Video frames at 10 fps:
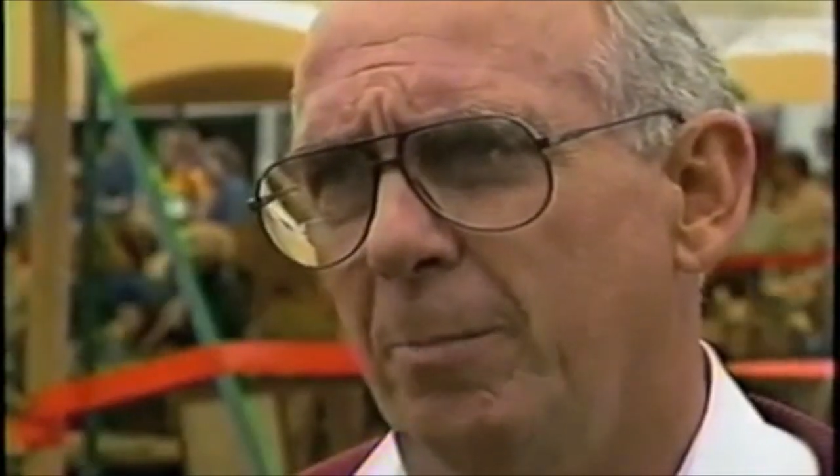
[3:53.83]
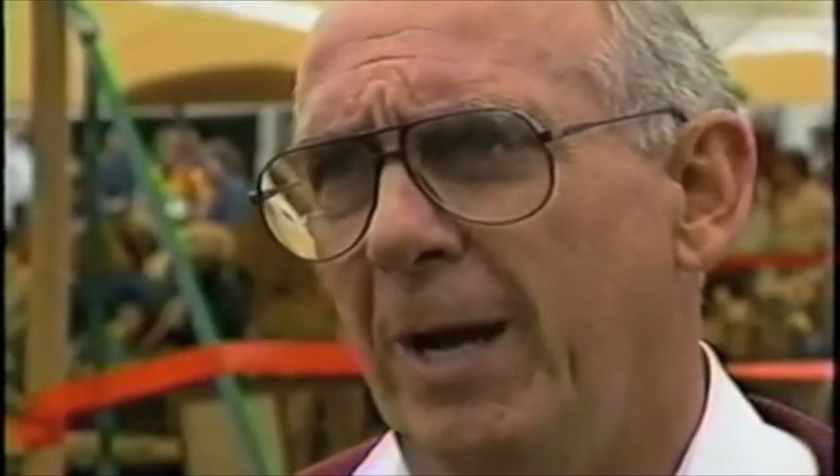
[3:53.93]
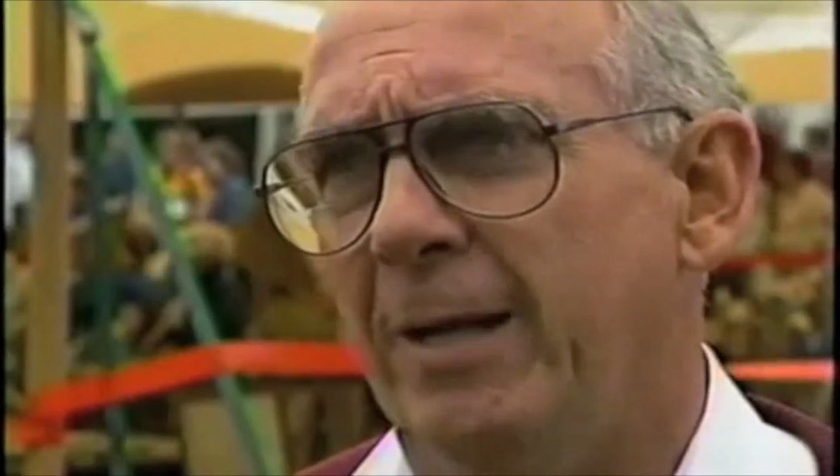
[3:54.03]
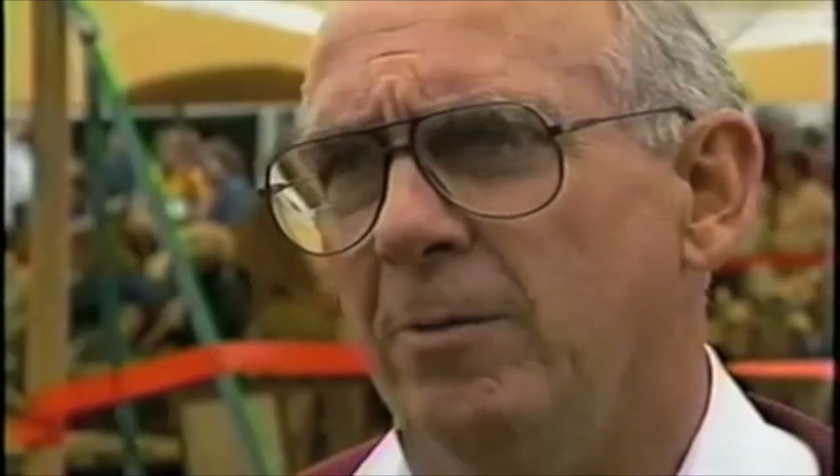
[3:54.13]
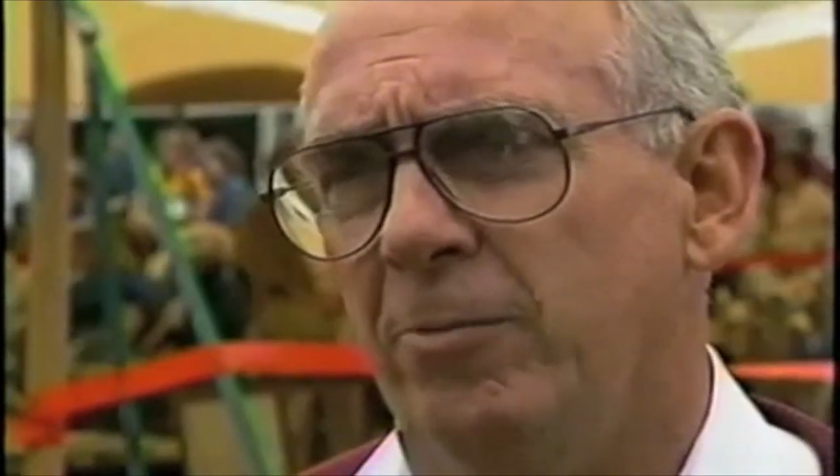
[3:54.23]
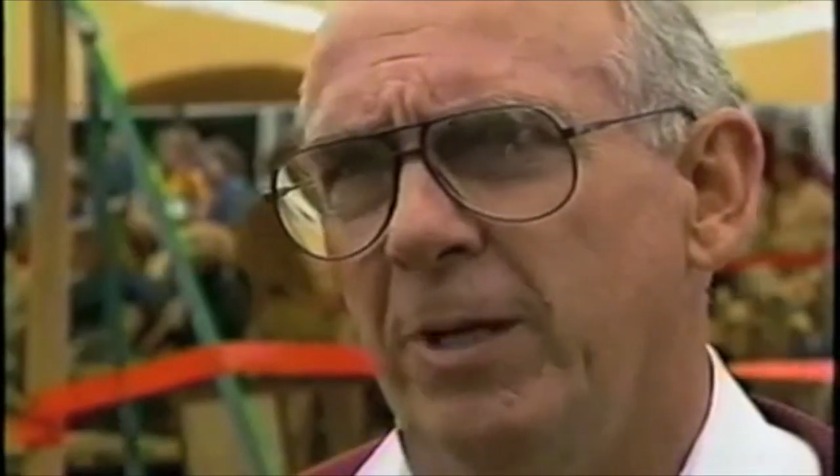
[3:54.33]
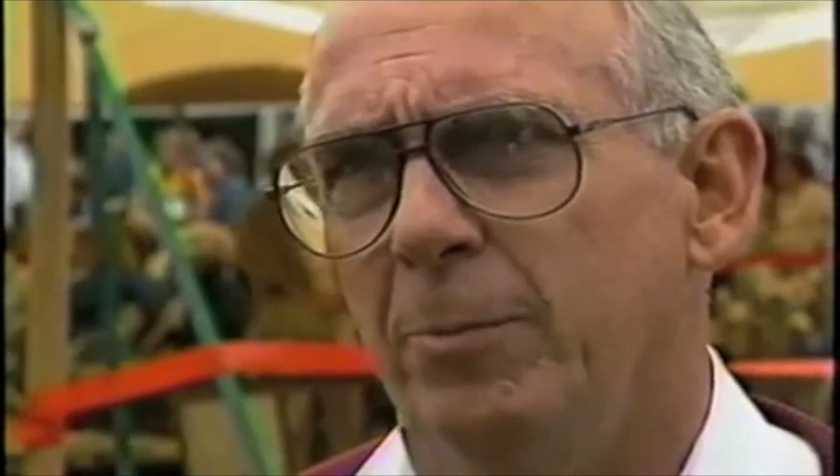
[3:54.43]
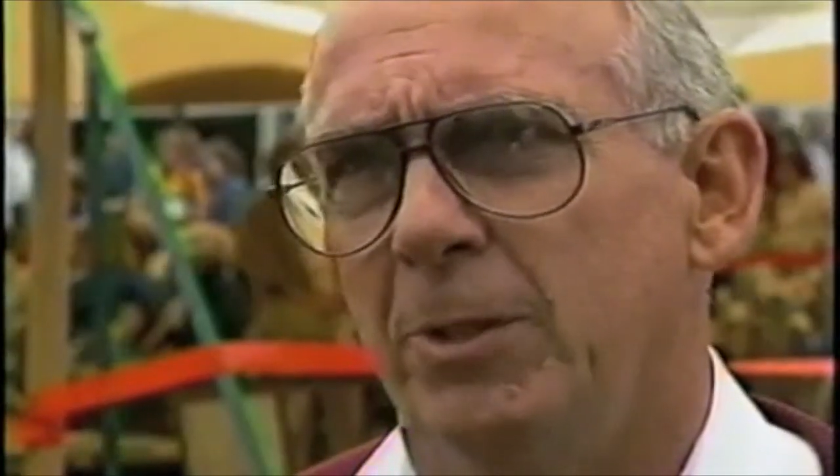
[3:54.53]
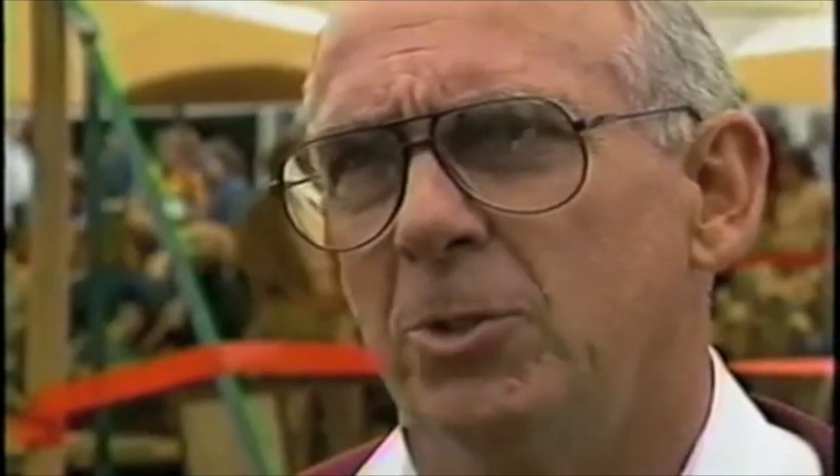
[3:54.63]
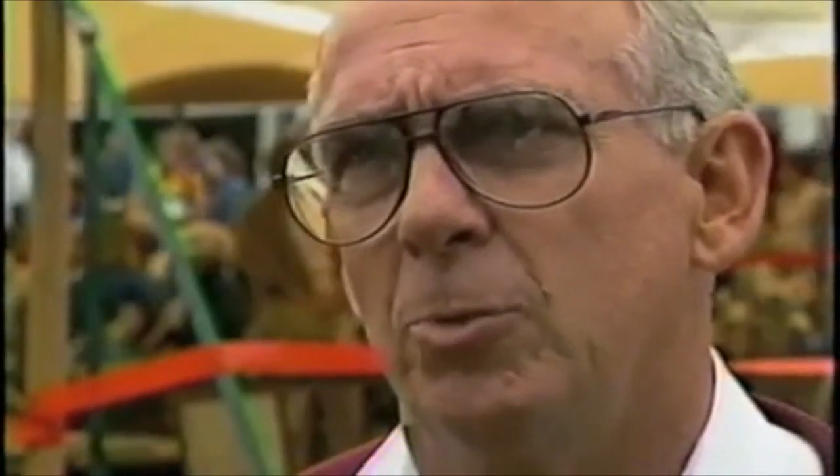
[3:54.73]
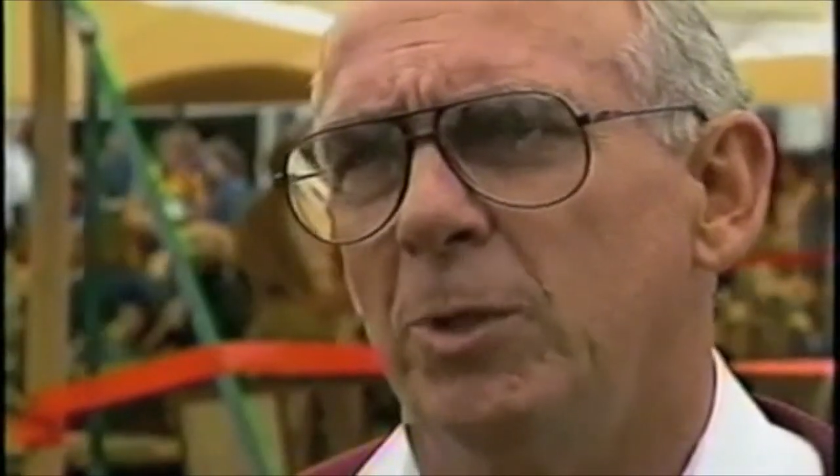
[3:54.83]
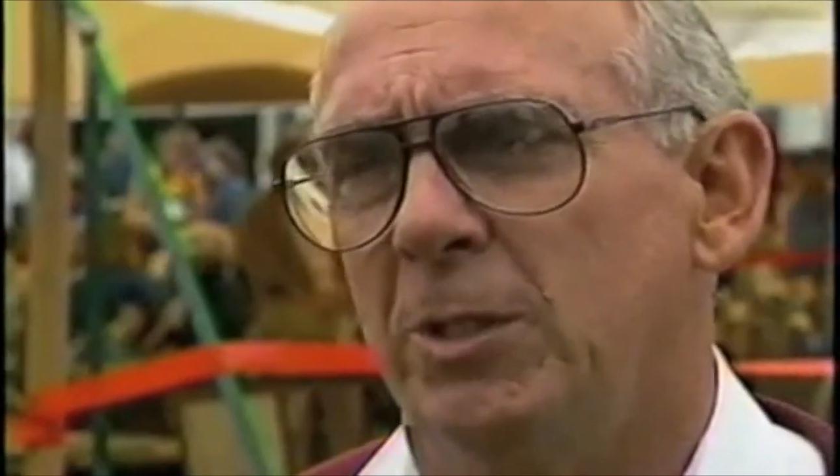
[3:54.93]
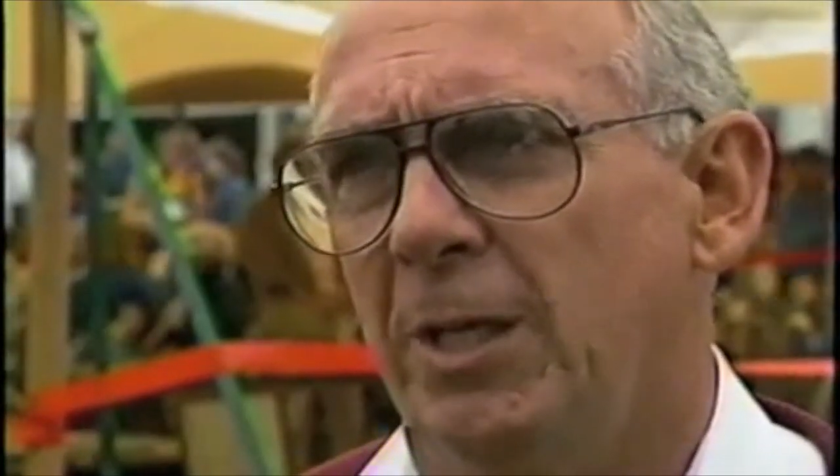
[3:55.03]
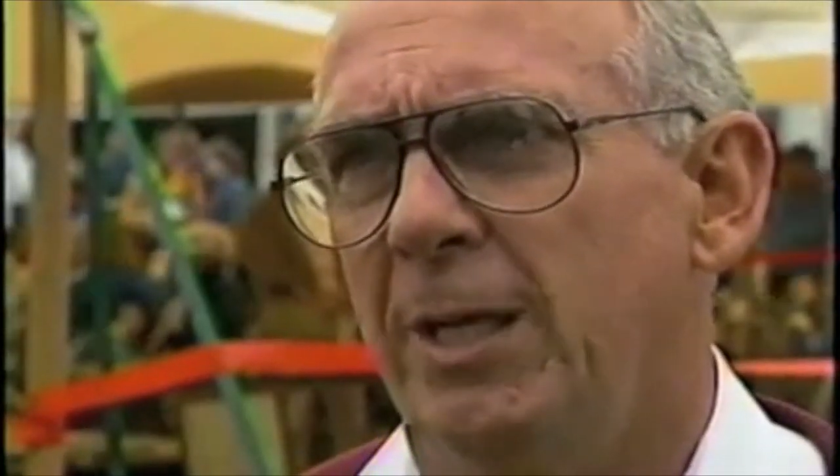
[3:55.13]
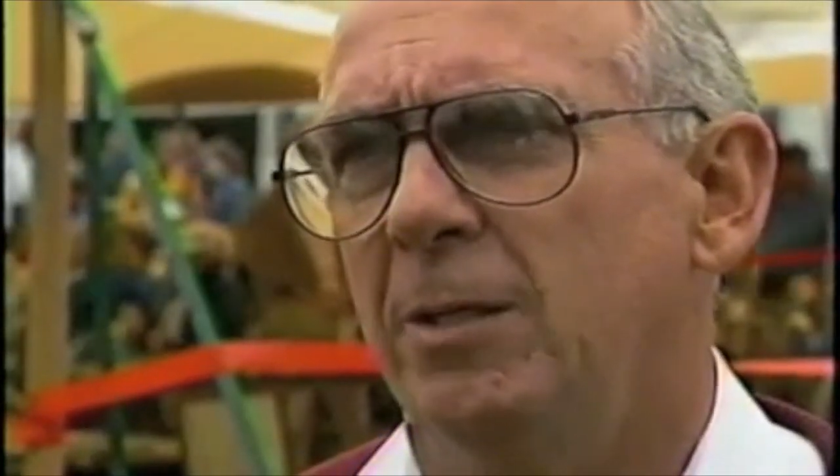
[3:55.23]
Bartlett family to
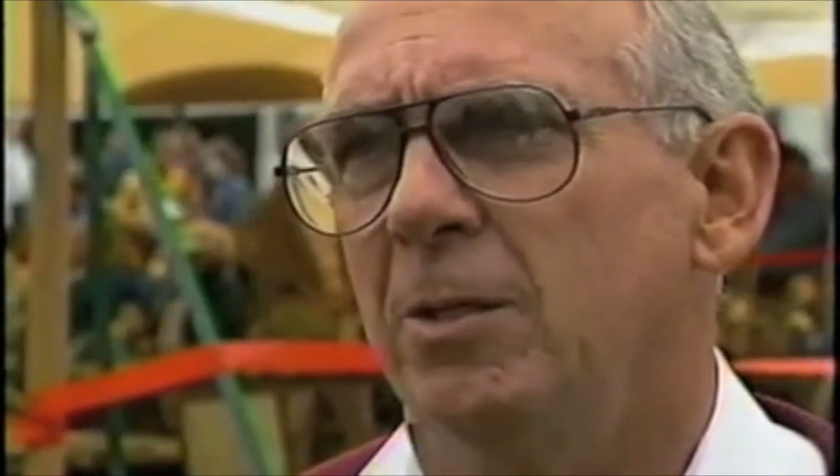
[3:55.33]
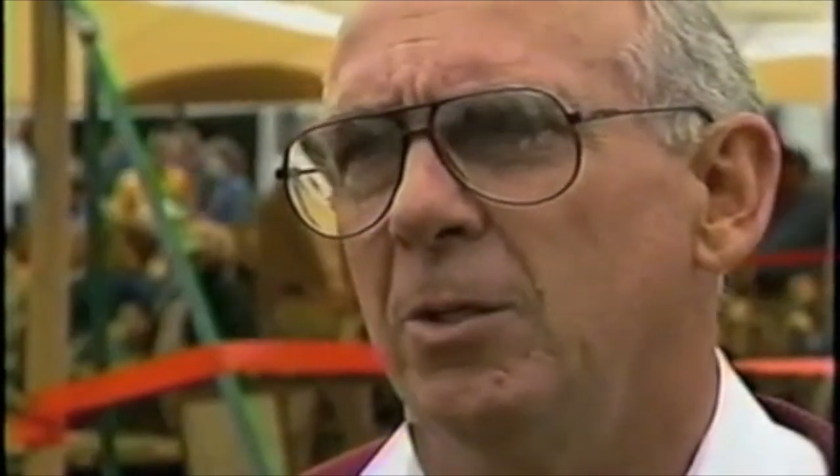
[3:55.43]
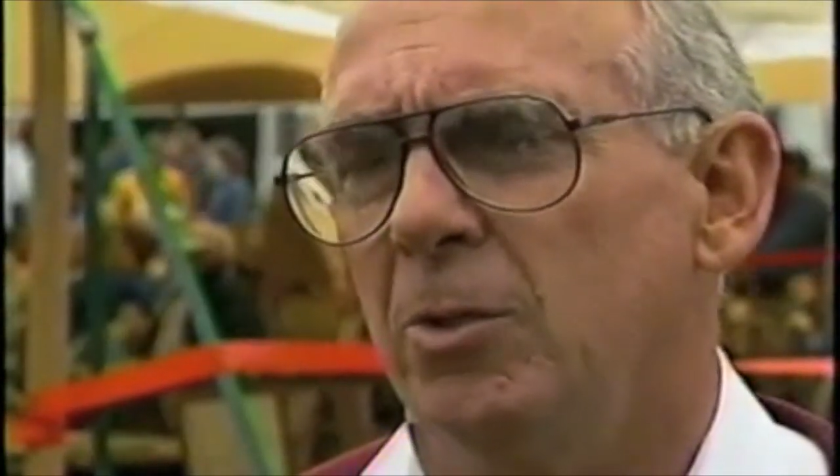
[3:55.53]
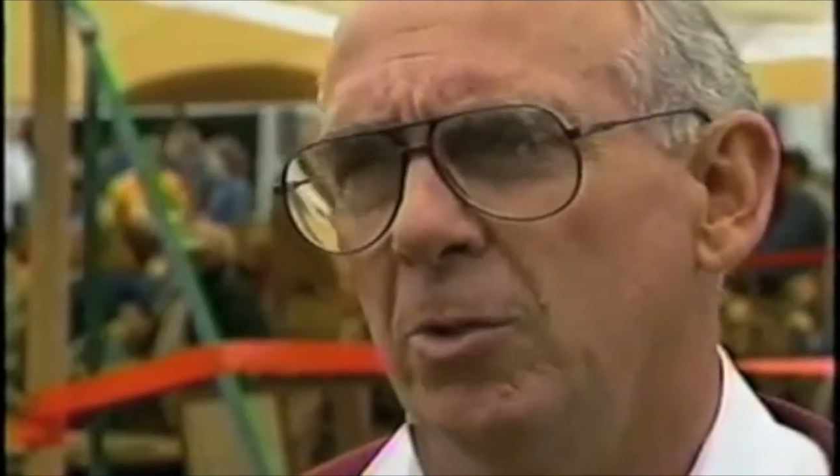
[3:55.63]
retain